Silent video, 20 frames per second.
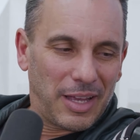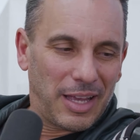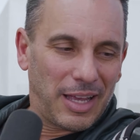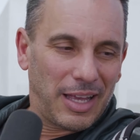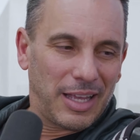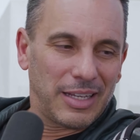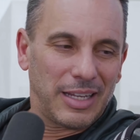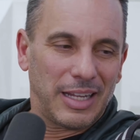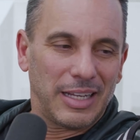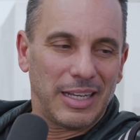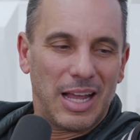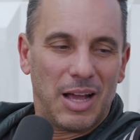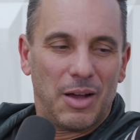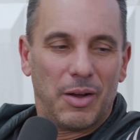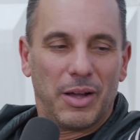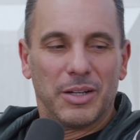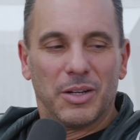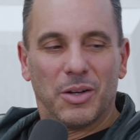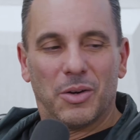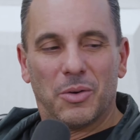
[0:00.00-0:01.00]
had, and
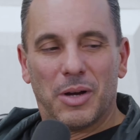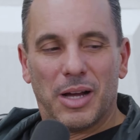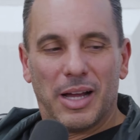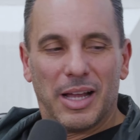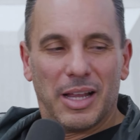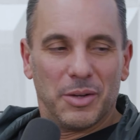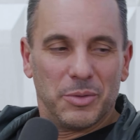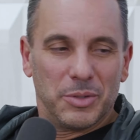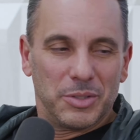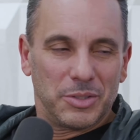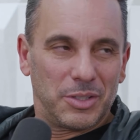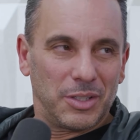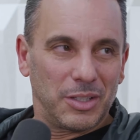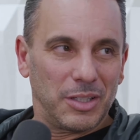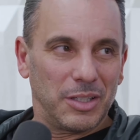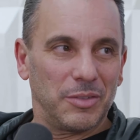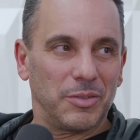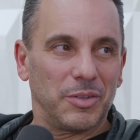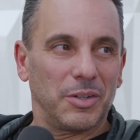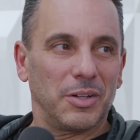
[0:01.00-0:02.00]
now I know why it was
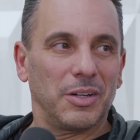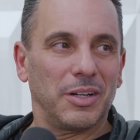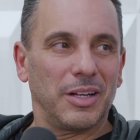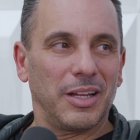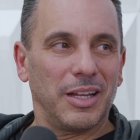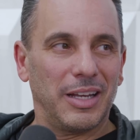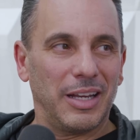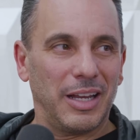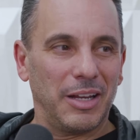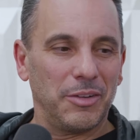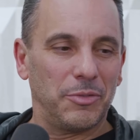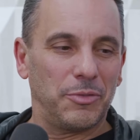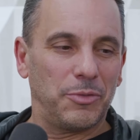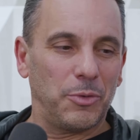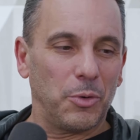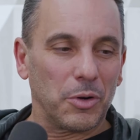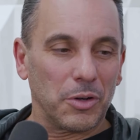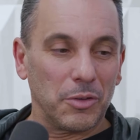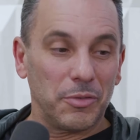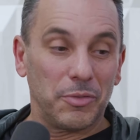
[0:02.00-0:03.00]
delivered in a
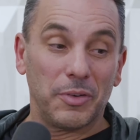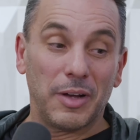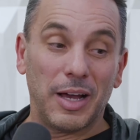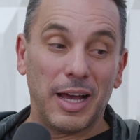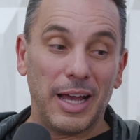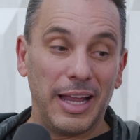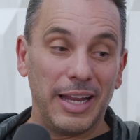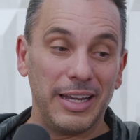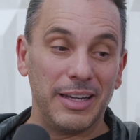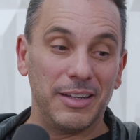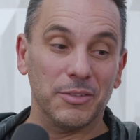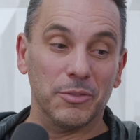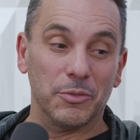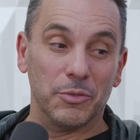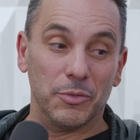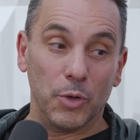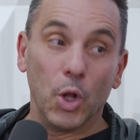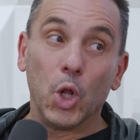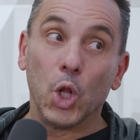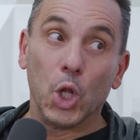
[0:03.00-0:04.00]
fortified
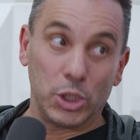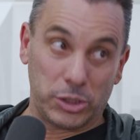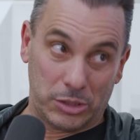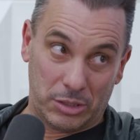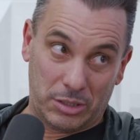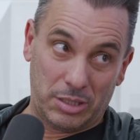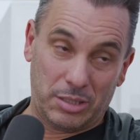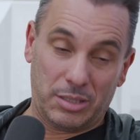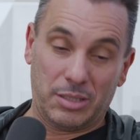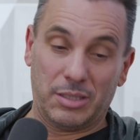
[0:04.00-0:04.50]
vault.